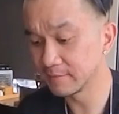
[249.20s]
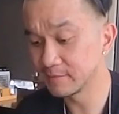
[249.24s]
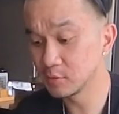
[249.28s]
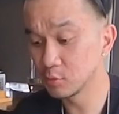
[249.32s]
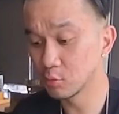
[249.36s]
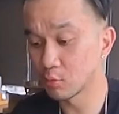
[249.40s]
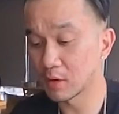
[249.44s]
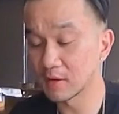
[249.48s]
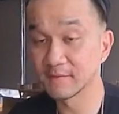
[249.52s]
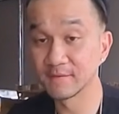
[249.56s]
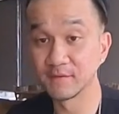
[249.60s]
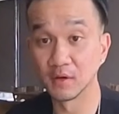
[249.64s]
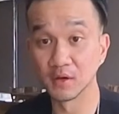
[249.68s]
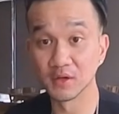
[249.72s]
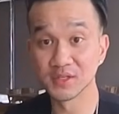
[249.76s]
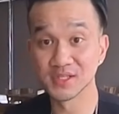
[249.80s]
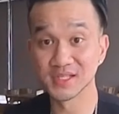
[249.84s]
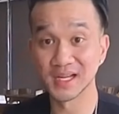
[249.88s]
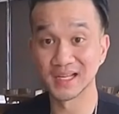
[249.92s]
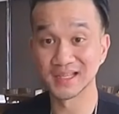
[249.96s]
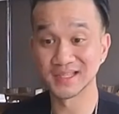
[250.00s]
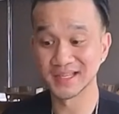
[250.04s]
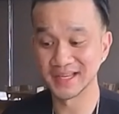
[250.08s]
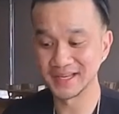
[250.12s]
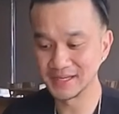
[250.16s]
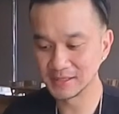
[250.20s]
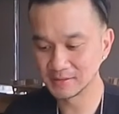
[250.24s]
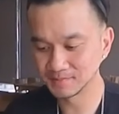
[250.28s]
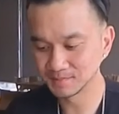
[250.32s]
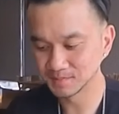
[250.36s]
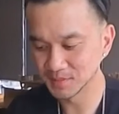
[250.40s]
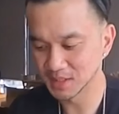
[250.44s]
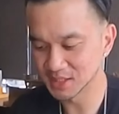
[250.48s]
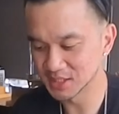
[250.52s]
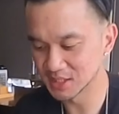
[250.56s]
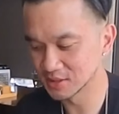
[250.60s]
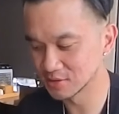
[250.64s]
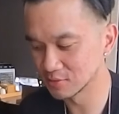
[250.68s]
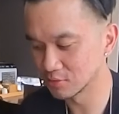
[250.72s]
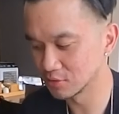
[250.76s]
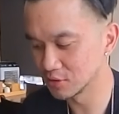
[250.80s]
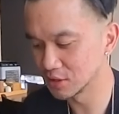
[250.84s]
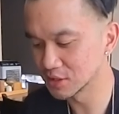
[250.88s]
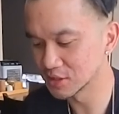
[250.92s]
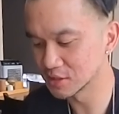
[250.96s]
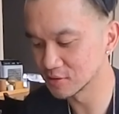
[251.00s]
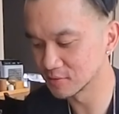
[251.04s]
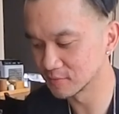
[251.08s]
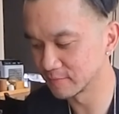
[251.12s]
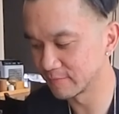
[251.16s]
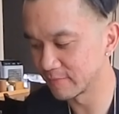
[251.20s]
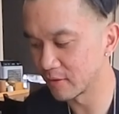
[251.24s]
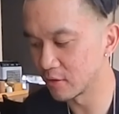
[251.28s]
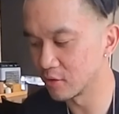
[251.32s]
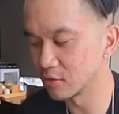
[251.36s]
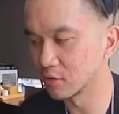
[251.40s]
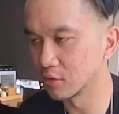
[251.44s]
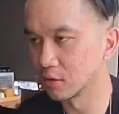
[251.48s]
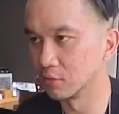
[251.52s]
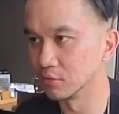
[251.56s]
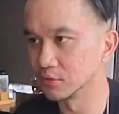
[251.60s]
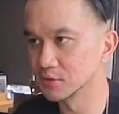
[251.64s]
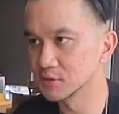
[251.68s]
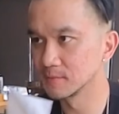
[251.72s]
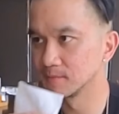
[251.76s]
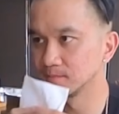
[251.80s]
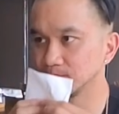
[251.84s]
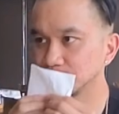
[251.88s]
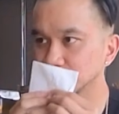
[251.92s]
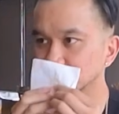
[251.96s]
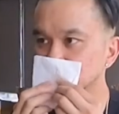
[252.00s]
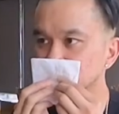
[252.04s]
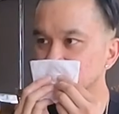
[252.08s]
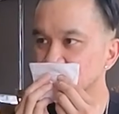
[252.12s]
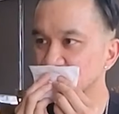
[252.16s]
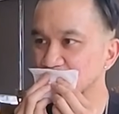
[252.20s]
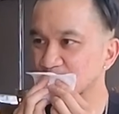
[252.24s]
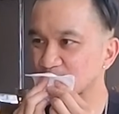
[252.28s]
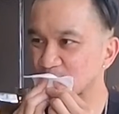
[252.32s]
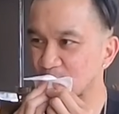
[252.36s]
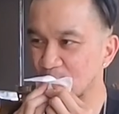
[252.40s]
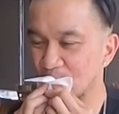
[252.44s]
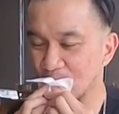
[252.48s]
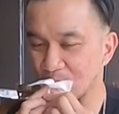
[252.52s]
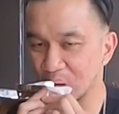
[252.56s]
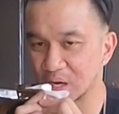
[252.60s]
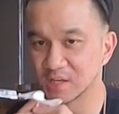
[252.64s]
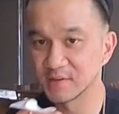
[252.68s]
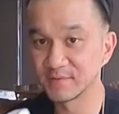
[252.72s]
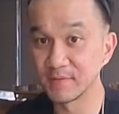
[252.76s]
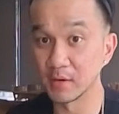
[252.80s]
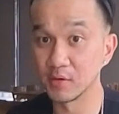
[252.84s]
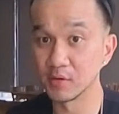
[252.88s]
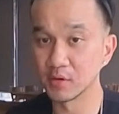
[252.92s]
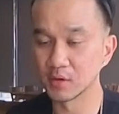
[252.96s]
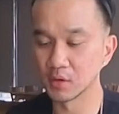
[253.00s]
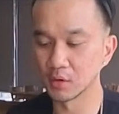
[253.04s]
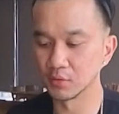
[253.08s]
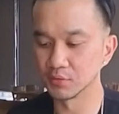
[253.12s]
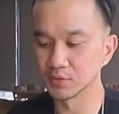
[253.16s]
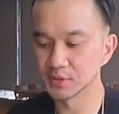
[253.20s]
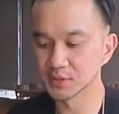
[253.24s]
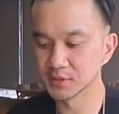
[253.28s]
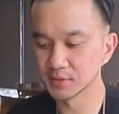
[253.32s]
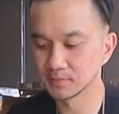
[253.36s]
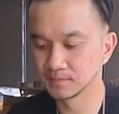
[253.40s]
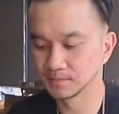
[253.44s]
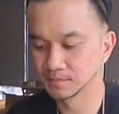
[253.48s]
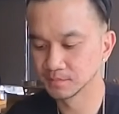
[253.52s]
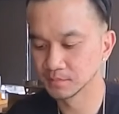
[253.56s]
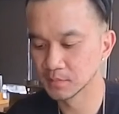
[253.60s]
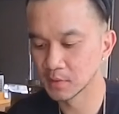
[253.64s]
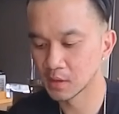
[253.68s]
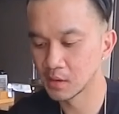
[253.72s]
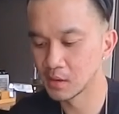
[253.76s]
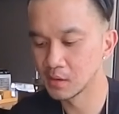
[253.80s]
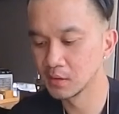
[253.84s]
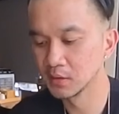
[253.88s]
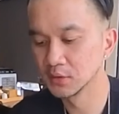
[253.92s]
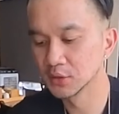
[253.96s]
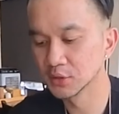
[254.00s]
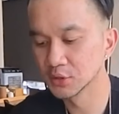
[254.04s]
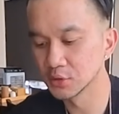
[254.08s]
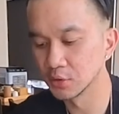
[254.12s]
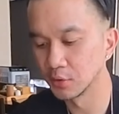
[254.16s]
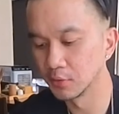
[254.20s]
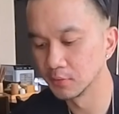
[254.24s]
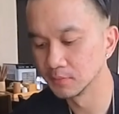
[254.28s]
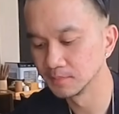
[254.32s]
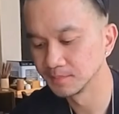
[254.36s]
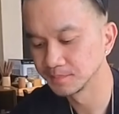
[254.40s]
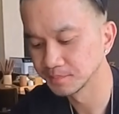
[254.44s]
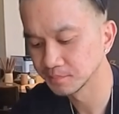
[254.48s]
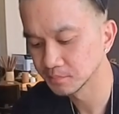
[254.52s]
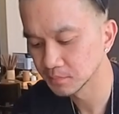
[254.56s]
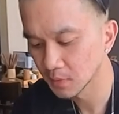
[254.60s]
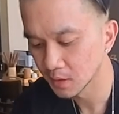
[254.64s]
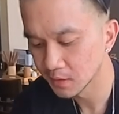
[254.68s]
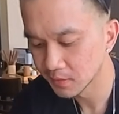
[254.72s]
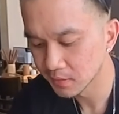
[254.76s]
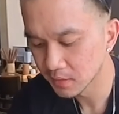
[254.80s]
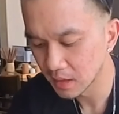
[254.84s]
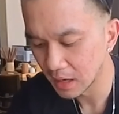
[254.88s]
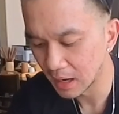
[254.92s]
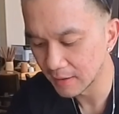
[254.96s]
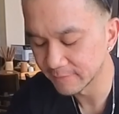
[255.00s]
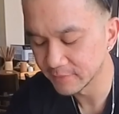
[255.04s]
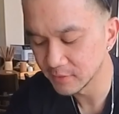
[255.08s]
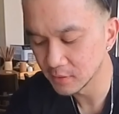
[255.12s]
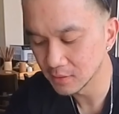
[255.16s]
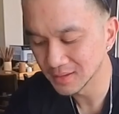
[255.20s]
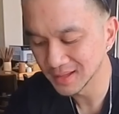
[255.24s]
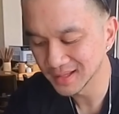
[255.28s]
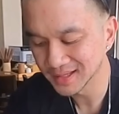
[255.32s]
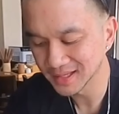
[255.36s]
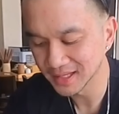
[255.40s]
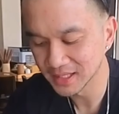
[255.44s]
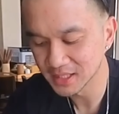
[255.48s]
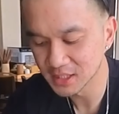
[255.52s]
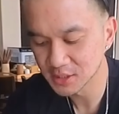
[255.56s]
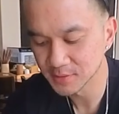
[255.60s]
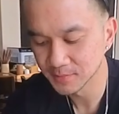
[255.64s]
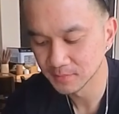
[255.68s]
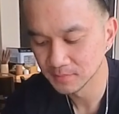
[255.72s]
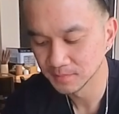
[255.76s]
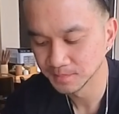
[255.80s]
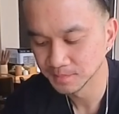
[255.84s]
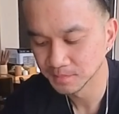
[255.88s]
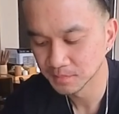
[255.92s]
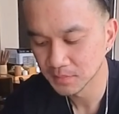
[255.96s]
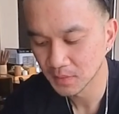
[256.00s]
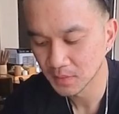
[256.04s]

If you want pho satay, this is very close. It's very close. So I feel like it's